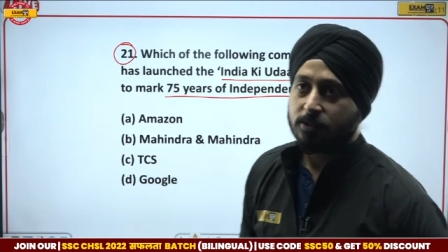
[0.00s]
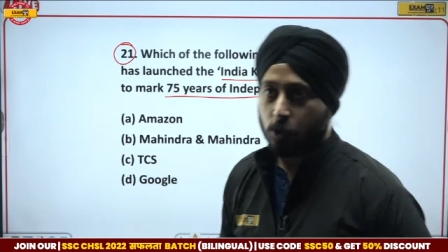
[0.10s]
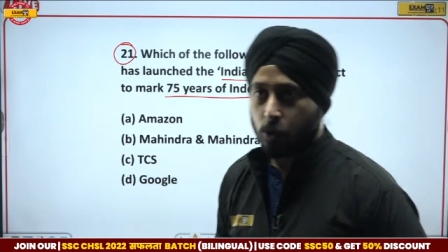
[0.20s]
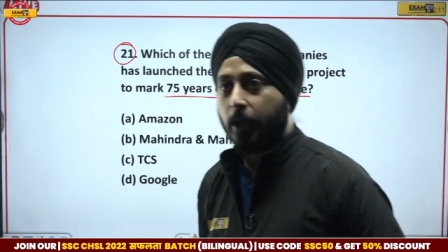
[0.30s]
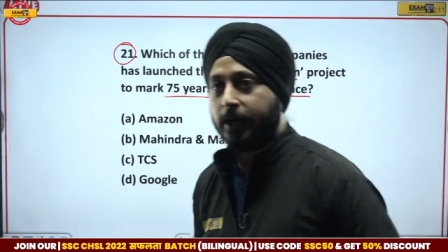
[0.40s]
So
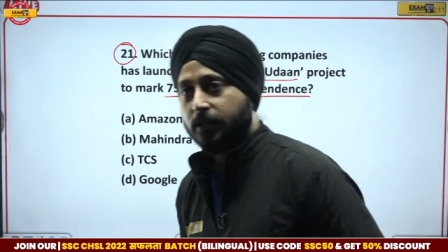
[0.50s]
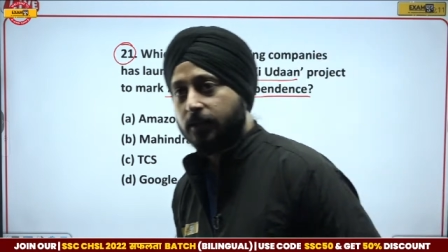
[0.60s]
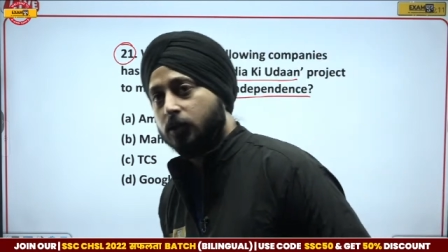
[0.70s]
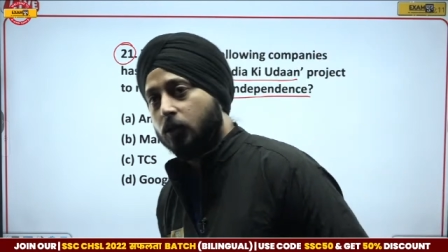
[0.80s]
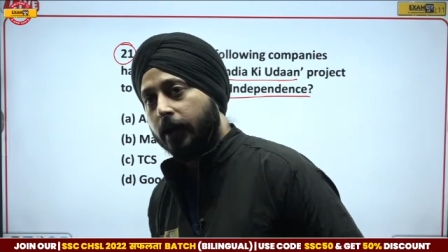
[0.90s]
you guys are
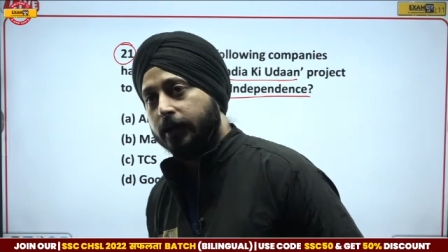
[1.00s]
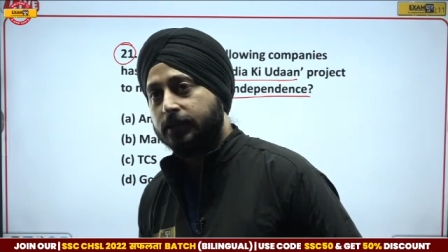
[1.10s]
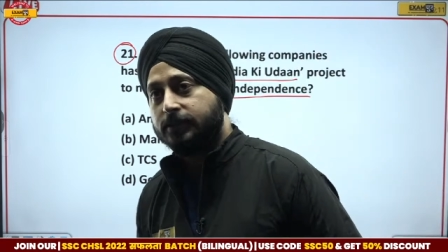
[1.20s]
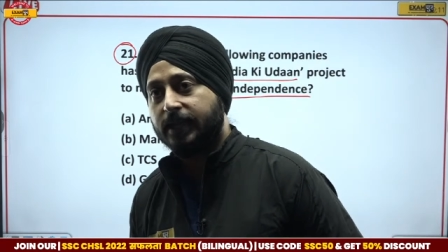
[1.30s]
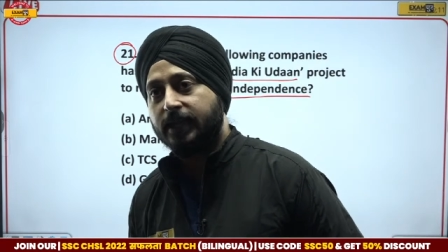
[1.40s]
you guys are
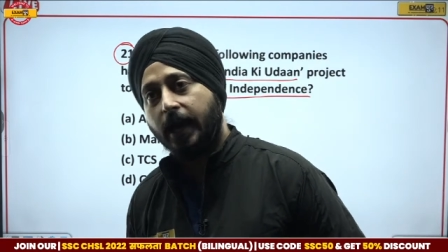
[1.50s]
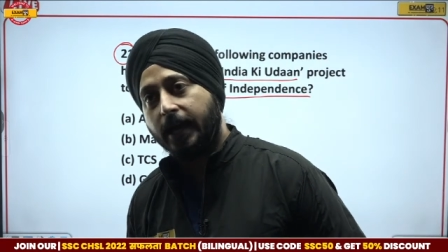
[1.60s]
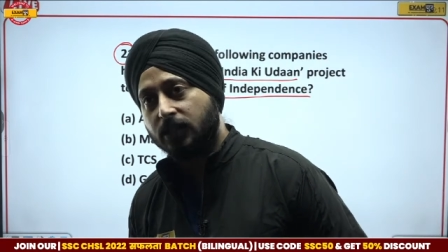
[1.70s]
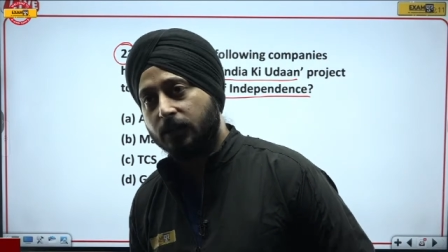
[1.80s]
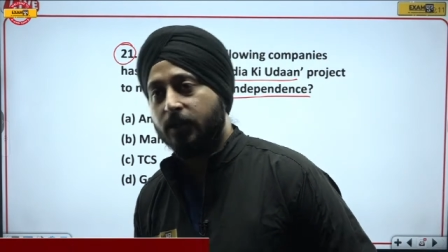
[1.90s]
saying
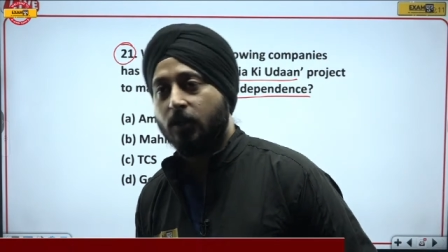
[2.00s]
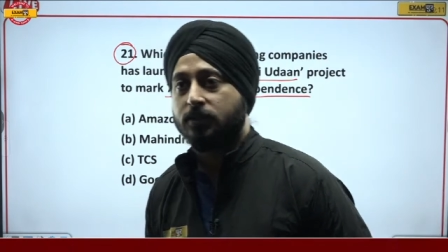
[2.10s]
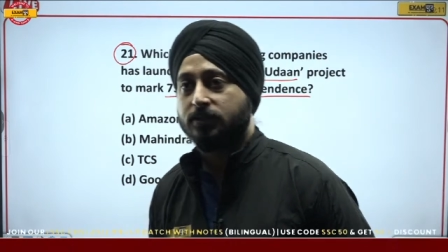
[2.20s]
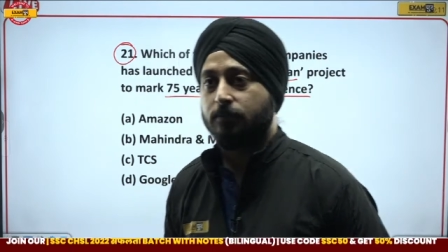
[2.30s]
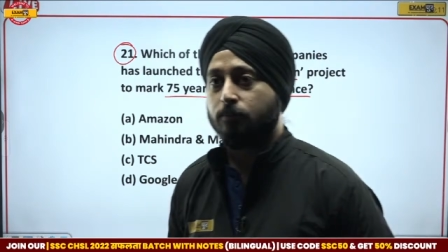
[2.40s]
either B or
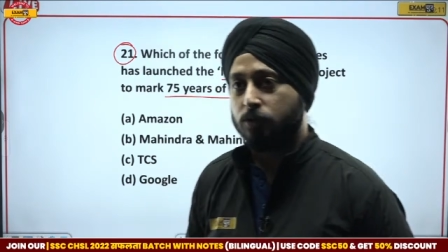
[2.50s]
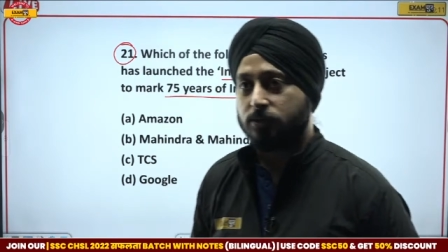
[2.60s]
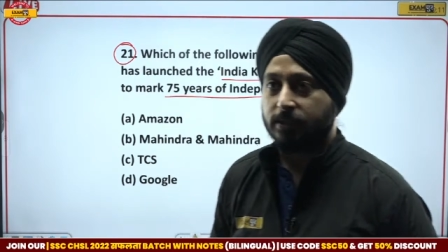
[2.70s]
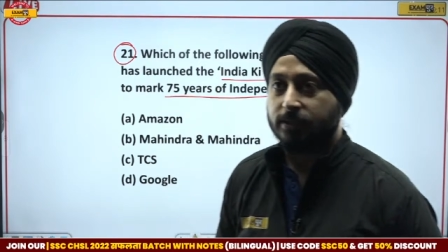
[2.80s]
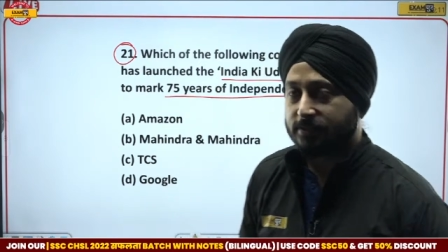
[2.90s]
C
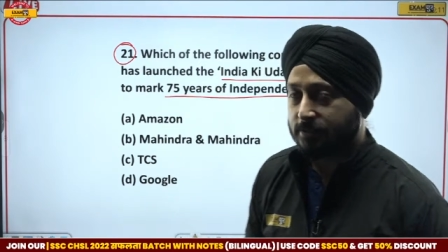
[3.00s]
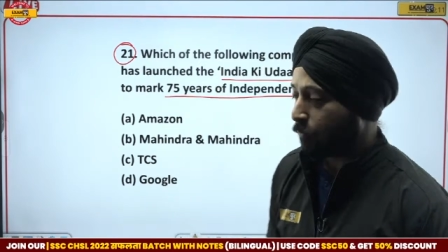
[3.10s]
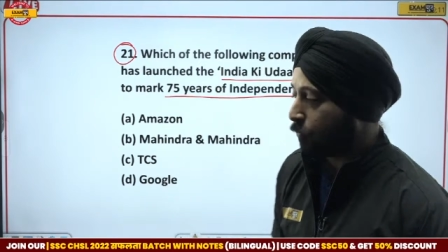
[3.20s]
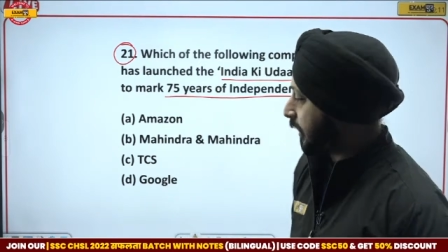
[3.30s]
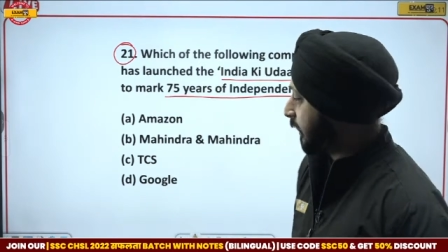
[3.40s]
mostly.
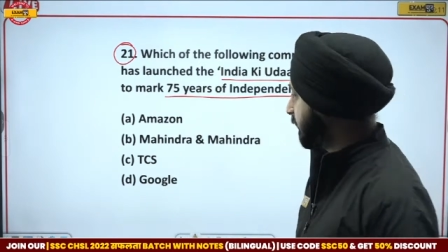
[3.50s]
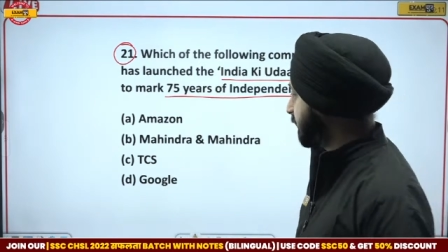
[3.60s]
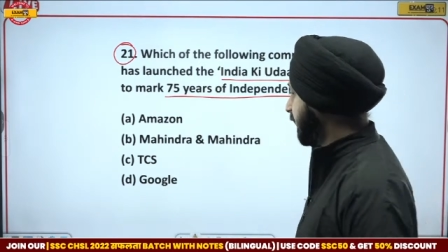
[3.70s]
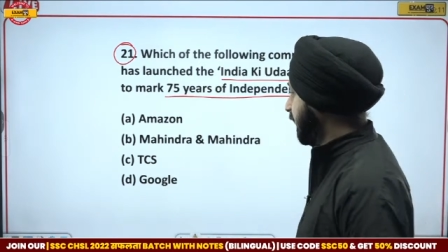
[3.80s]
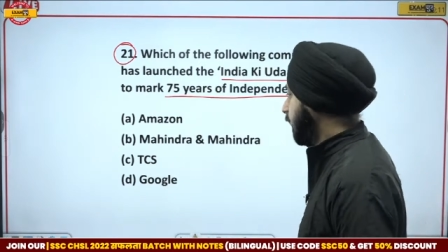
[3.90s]
Muskan is saying
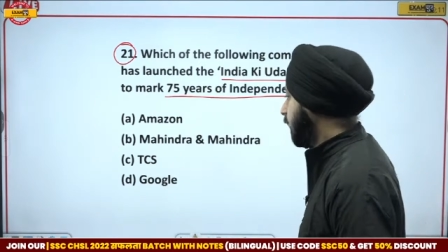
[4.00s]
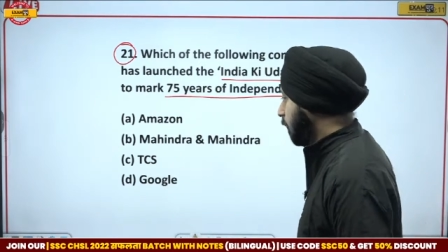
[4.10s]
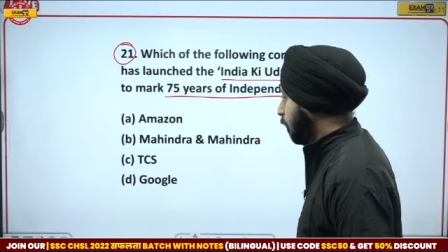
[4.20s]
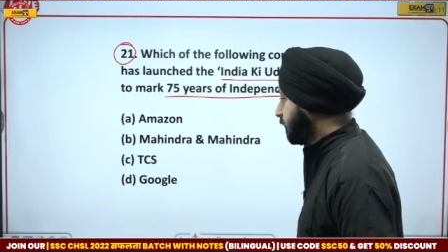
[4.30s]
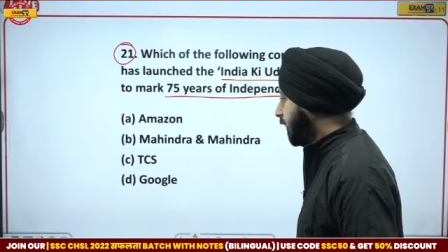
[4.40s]
C.
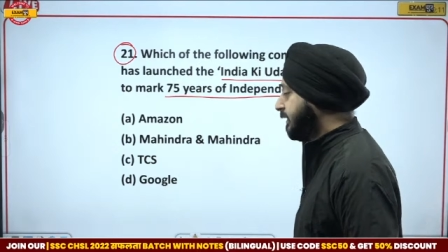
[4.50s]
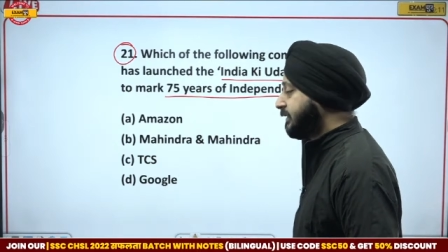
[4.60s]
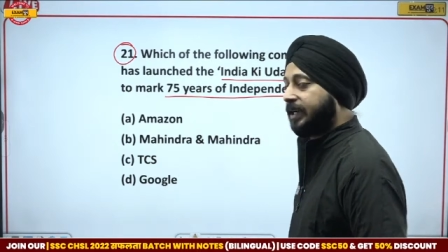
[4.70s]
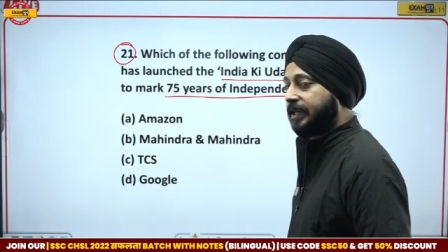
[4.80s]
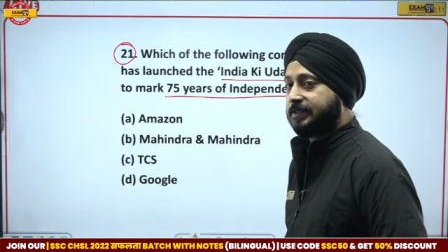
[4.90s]
Muskan is
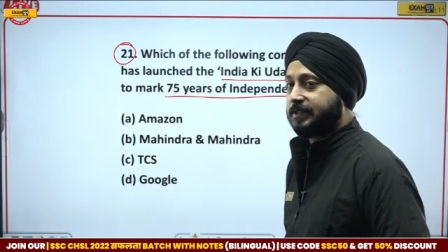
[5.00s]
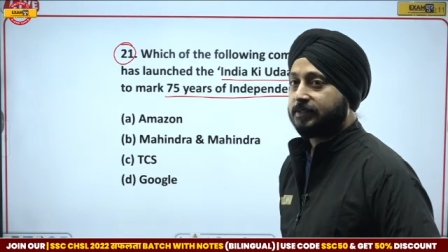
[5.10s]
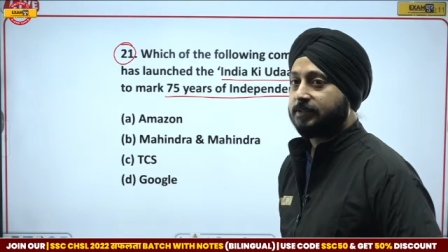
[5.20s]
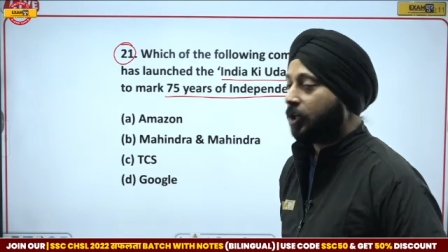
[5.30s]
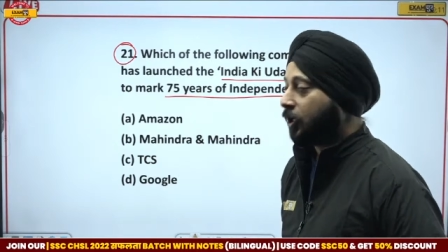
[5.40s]
saying TCS.